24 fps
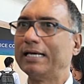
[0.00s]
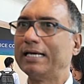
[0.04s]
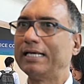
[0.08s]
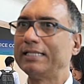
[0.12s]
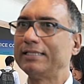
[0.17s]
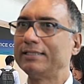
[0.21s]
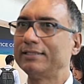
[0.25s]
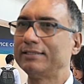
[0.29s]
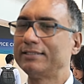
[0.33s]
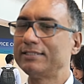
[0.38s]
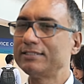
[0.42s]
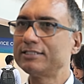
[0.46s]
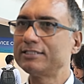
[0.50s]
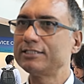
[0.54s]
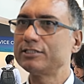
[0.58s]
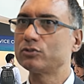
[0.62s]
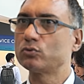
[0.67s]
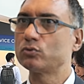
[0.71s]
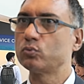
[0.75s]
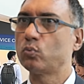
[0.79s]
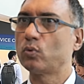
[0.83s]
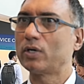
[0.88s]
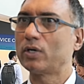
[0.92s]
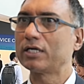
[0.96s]
And this
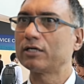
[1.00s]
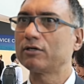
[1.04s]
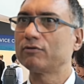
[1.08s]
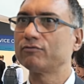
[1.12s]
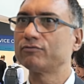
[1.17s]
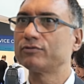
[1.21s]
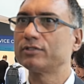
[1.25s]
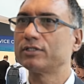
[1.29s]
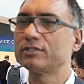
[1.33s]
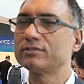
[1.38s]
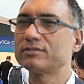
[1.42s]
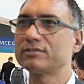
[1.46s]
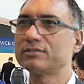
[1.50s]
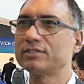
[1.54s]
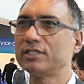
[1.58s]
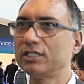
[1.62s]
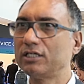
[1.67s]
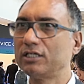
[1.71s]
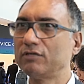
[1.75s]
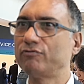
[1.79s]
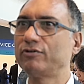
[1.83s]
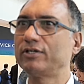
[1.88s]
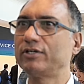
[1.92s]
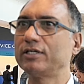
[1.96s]
is one of the
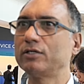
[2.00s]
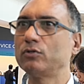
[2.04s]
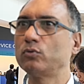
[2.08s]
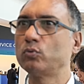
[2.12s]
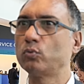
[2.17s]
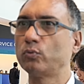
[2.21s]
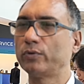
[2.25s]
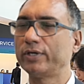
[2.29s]
significant